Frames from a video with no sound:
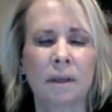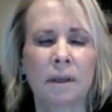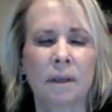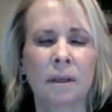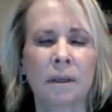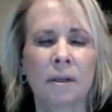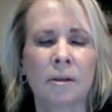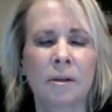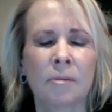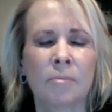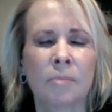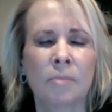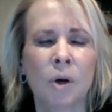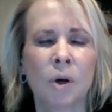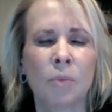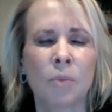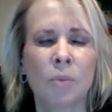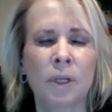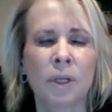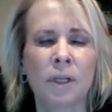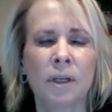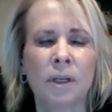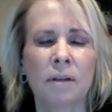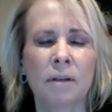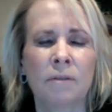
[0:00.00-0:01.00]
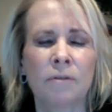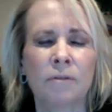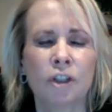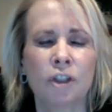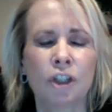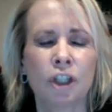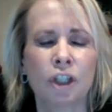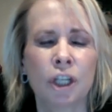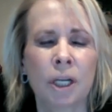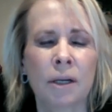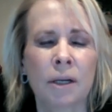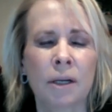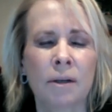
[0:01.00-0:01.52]
in a moment of
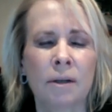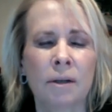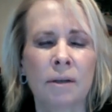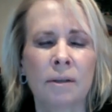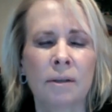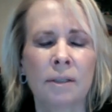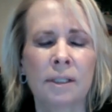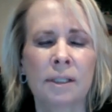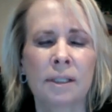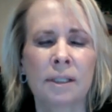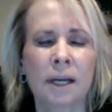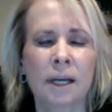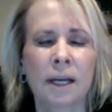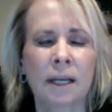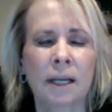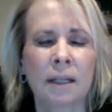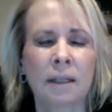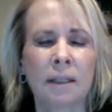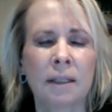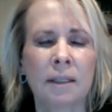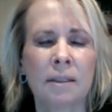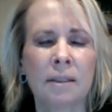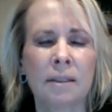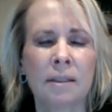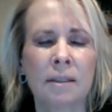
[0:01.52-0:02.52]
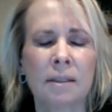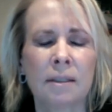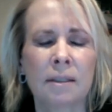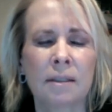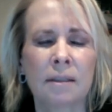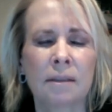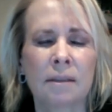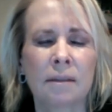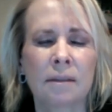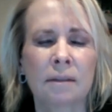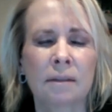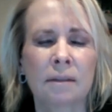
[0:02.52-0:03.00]
shared silence.